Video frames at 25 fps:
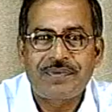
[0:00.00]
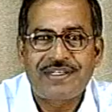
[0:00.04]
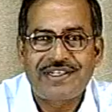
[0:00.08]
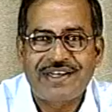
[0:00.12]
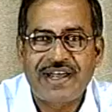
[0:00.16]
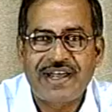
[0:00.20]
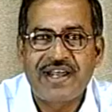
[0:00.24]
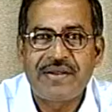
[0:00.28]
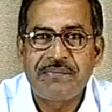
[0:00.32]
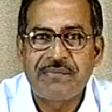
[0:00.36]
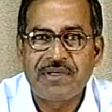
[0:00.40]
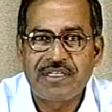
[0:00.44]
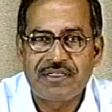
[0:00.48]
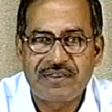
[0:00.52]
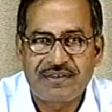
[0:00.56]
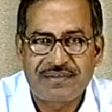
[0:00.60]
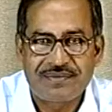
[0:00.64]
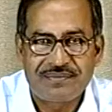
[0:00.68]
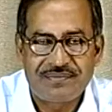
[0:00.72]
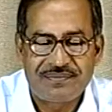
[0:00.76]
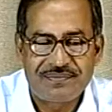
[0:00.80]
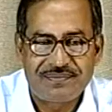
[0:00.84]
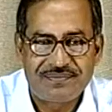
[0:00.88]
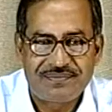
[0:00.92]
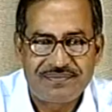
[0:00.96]
timer.
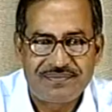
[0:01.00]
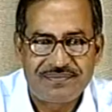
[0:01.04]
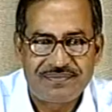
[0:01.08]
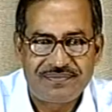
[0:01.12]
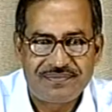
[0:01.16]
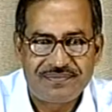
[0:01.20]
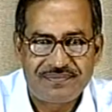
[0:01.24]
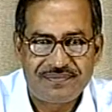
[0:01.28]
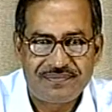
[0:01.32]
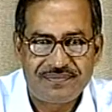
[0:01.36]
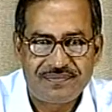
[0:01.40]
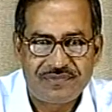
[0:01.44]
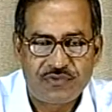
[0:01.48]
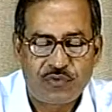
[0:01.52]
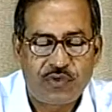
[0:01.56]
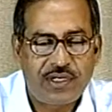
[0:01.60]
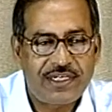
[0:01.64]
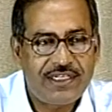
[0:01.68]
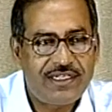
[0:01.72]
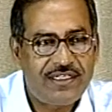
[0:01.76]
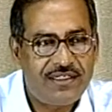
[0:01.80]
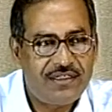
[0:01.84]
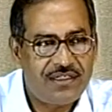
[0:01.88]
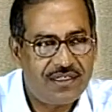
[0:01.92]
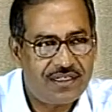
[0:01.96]
What
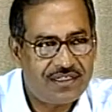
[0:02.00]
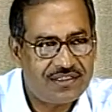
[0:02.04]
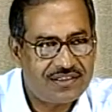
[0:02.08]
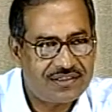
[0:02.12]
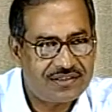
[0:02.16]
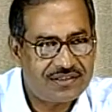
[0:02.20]
it does?